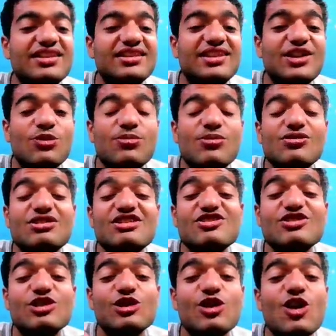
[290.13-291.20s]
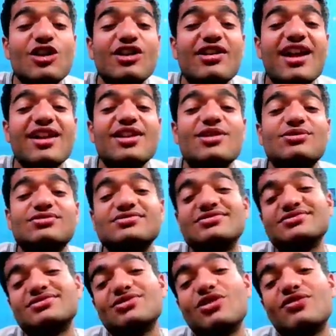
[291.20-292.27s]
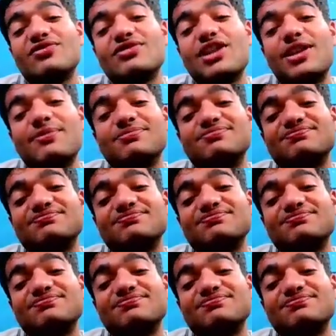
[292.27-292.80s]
The opponent's clock ran out of time,